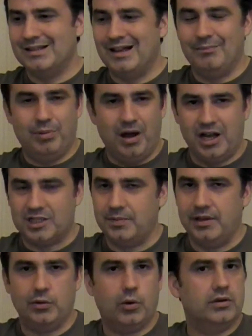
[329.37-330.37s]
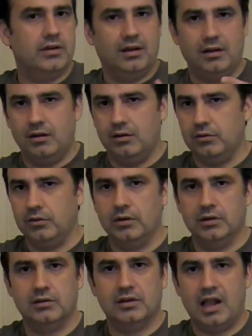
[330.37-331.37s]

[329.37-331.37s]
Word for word: a box by Nortel or